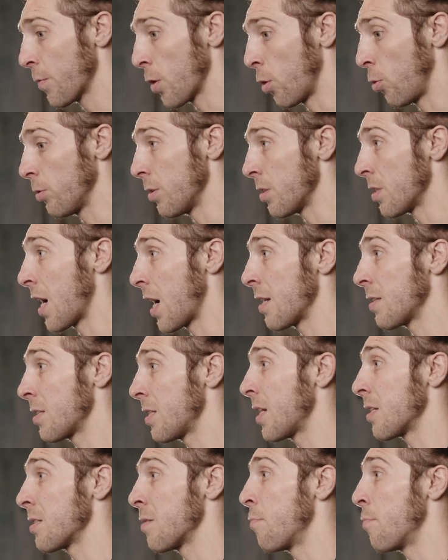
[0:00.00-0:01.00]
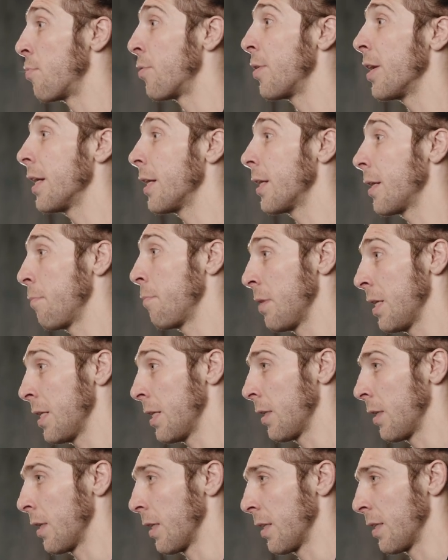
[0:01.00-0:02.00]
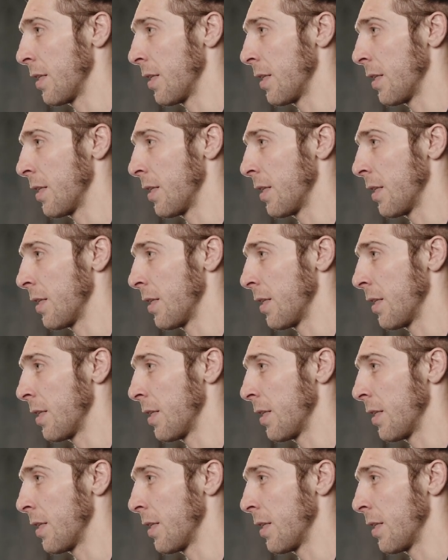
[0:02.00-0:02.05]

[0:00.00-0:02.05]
all this ice doesn't break immediately.